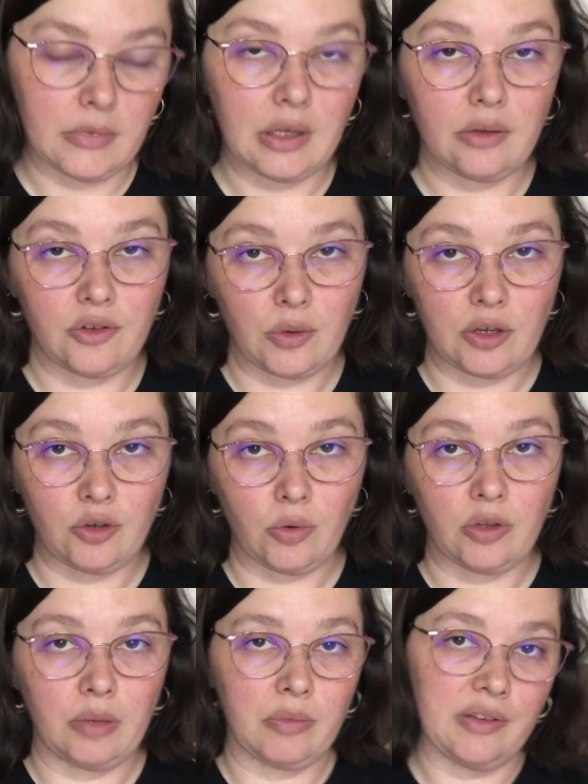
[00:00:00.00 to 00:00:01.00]
so I told
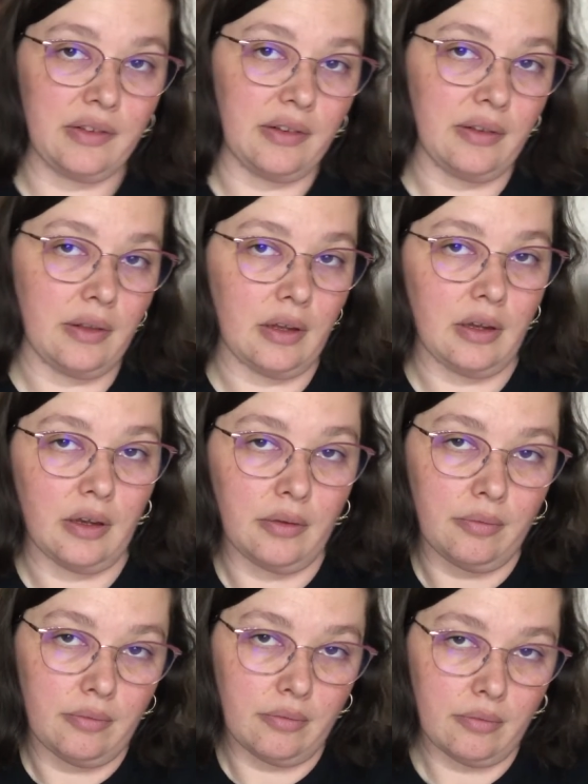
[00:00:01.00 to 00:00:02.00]
them this is the
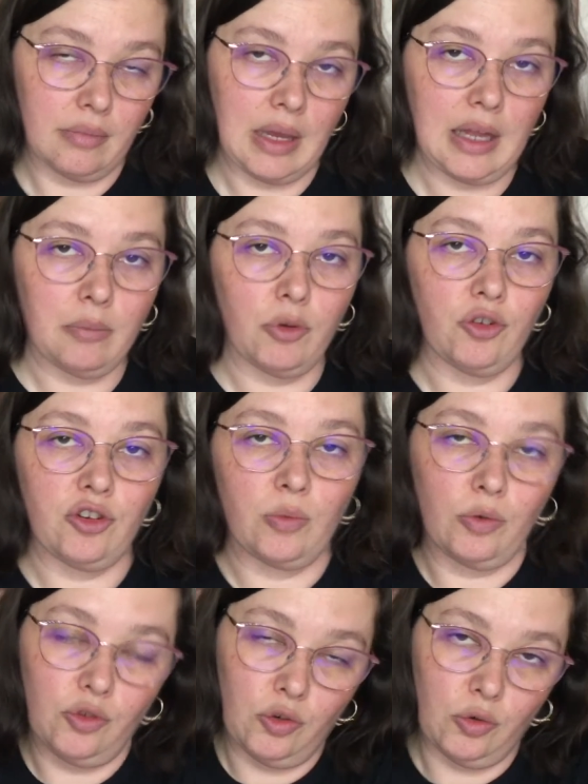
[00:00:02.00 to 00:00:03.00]
hand motion
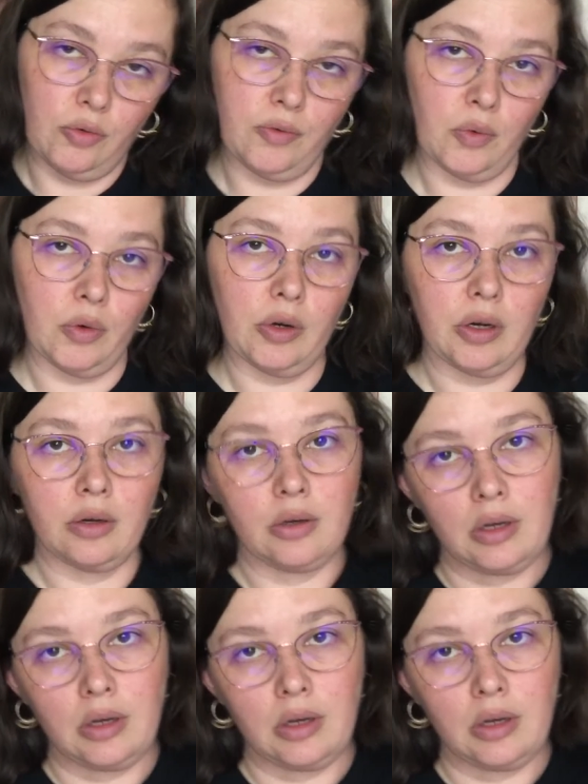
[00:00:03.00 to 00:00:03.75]
we'll do for